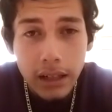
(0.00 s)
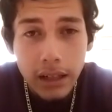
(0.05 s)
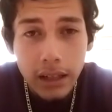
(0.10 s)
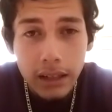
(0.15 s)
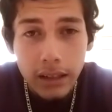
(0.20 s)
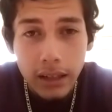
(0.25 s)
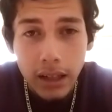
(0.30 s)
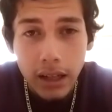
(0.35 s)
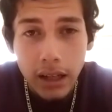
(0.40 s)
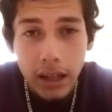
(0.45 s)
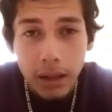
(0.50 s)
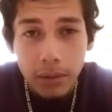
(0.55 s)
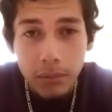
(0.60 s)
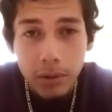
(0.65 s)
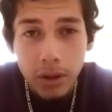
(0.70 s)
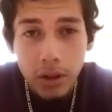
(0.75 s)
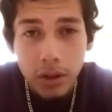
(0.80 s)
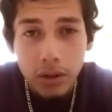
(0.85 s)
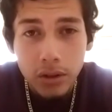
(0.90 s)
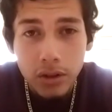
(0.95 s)
and
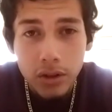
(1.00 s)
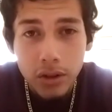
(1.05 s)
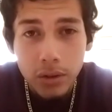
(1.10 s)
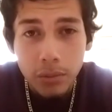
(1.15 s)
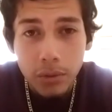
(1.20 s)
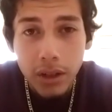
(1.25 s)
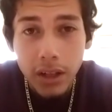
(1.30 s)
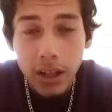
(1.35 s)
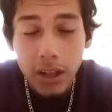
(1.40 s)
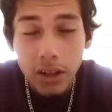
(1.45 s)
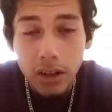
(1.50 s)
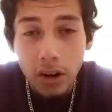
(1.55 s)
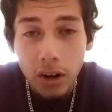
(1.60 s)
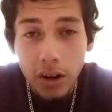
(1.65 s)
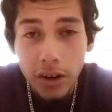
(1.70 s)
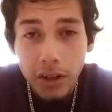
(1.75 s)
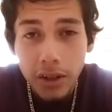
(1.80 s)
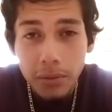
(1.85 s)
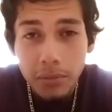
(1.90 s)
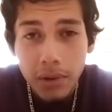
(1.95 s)
we get in an
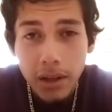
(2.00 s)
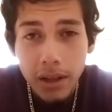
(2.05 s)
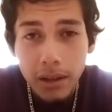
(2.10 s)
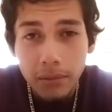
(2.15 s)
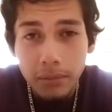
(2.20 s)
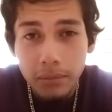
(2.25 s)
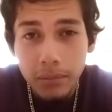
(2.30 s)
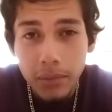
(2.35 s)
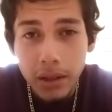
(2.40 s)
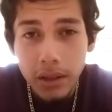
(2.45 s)
argument